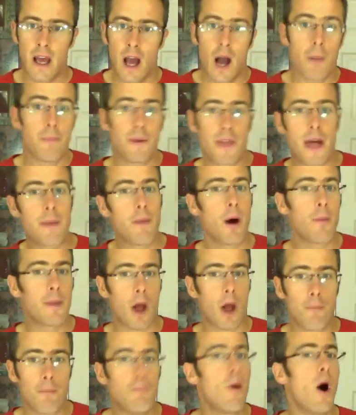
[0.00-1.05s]
But they might be like,
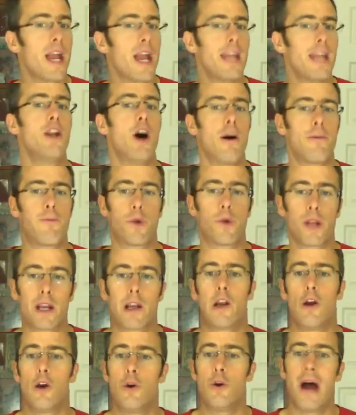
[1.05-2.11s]
my enough would
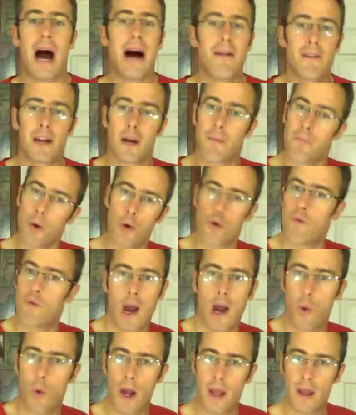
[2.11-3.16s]
include having a model
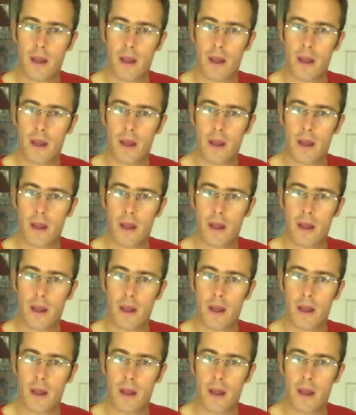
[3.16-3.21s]
railway.